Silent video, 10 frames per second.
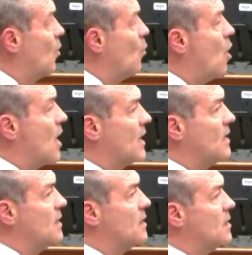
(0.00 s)

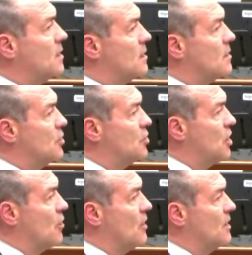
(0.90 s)
walking to
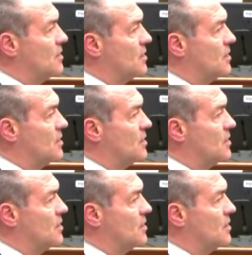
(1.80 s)
Sheridan and